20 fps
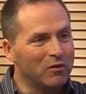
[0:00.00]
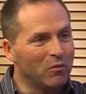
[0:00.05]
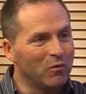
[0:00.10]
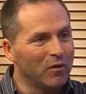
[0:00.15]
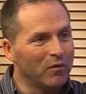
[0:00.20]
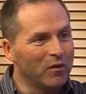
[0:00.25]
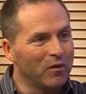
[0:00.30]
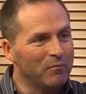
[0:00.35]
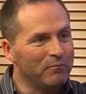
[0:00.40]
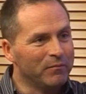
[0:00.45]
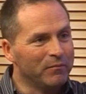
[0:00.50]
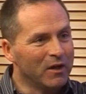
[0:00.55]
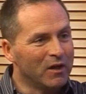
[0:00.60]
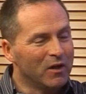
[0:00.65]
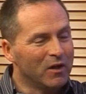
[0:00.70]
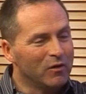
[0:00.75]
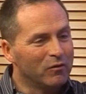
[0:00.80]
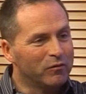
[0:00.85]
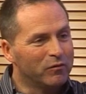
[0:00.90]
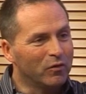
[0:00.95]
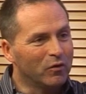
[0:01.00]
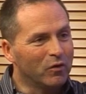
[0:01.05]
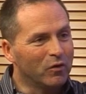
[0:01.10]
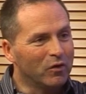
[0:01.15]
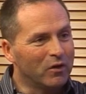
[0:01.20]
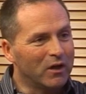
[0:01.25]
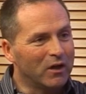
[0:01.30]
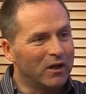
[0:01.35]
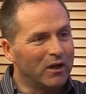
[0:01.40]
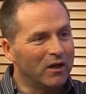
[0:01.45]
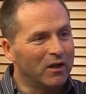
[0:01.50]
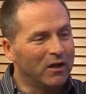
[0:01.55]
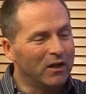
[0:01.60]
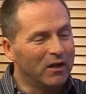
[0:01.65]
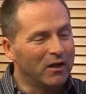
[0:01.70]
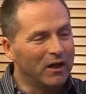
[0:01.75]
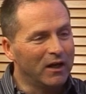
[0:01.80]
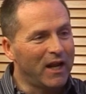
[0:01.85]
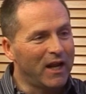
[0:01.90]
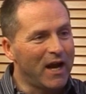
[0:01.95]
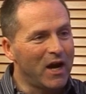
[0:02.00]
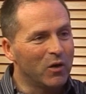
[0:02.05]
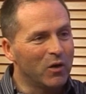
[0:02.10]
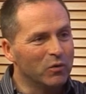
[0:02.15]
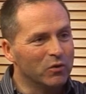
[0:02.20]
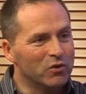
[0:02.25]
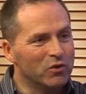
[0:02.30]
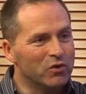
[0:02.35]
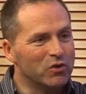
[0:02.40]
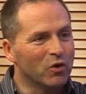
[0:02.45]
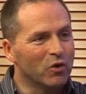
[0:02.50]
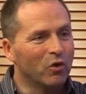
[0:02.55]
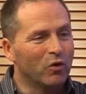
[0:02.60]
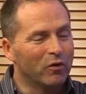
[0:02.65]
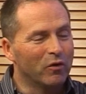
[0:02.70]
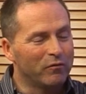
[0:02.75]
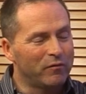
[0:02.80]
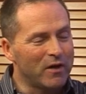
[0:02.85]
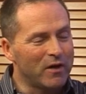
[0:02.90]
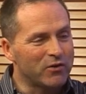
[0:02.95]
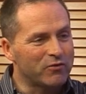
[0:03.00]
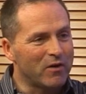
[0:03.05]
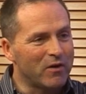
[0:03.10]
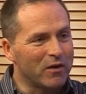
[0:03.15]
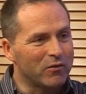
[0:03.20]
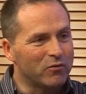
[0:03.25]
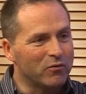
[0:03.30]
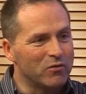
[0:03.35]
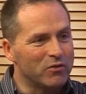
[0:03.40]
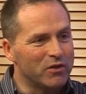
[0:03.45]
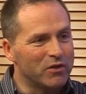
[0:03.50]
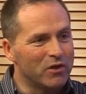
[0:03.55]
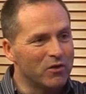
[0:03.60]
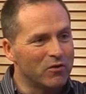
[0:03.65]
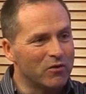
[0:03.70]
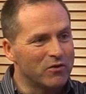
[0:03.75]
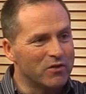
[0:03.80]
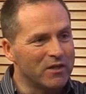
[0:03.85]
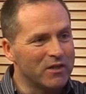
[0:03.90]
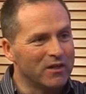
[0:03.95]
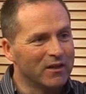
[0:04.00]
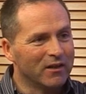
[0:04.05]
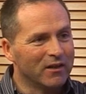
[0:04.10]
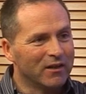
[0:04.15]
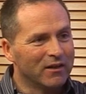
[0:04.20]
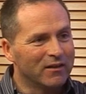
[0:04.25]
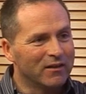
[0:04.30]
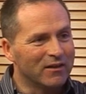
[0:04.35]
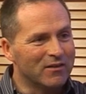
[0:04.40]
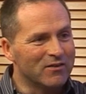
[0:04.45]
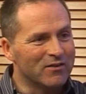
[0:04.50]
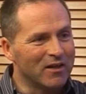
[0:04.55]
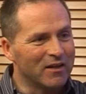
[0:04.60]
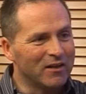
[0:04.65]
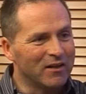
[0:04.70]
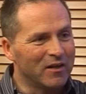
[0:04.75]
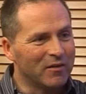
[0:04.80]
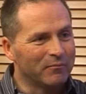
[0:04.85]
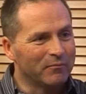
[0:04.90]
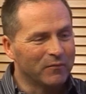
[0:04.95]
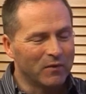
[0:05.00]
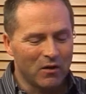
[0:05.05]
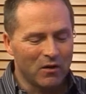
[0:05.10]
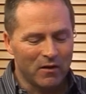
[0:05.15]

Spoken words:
if you want them for a lounge or a fast track through security, things like that.